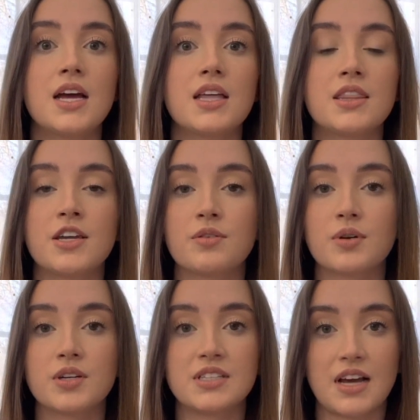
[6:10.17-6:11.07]
there
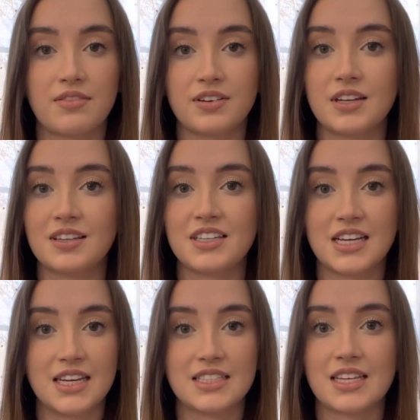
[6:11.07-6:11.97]
were definitely
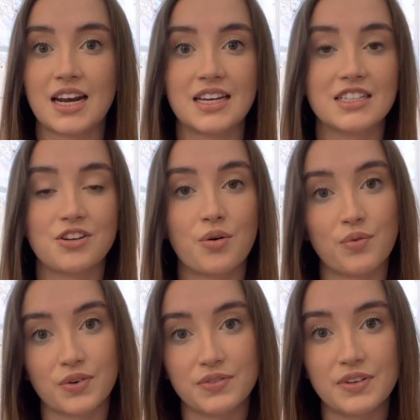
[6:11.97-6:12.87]
days that I did
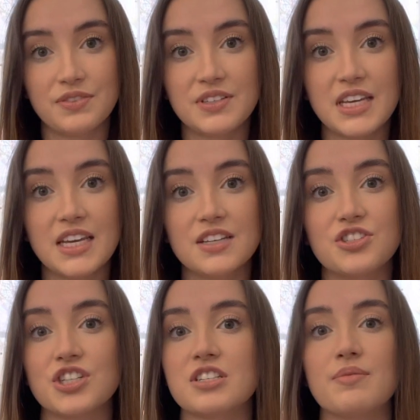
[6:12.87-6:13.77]
over 50
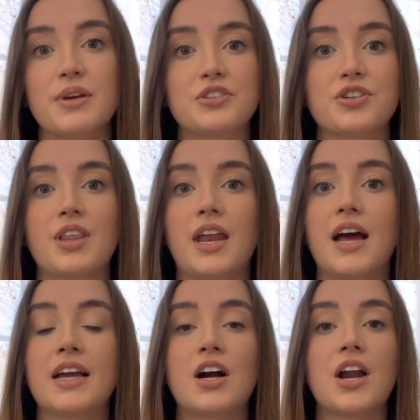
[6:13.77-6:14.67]
just to make sure that
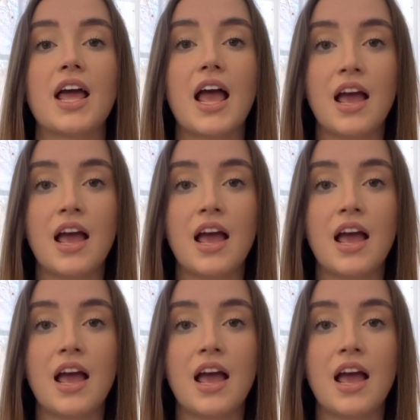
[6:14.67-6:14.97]
I got